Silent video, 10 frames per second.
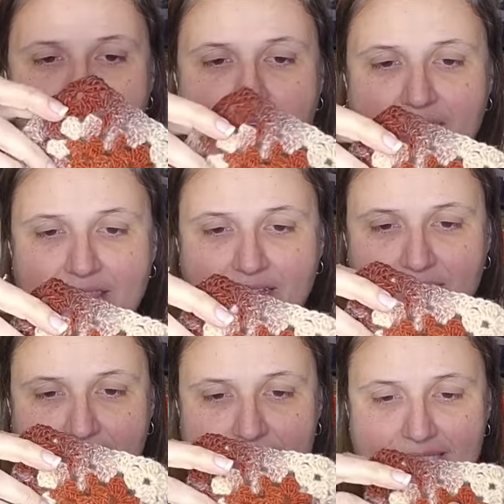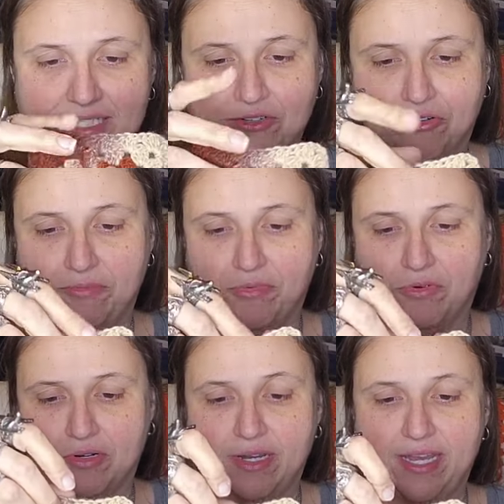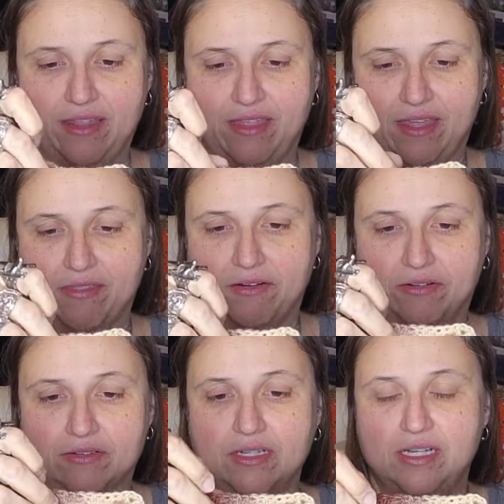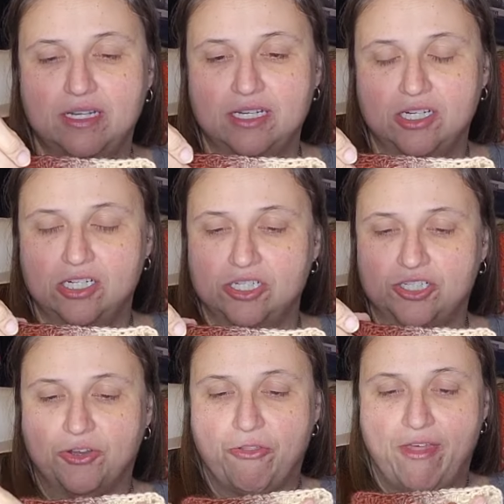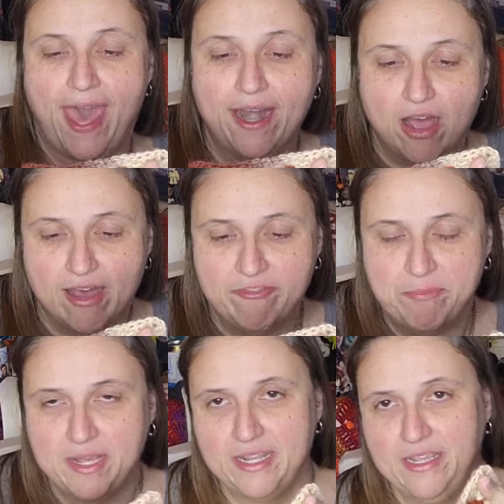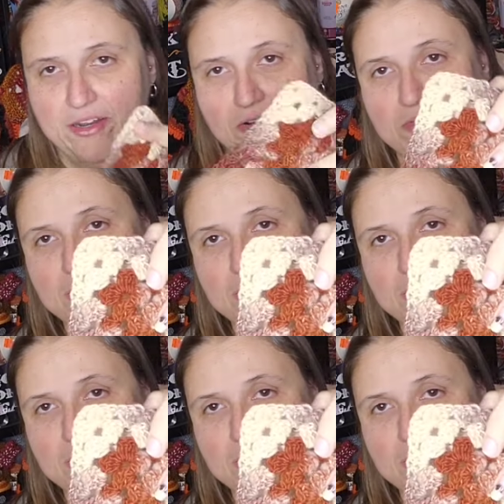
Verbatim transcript: not anything lacy or, or anything that'll show that off, but you know,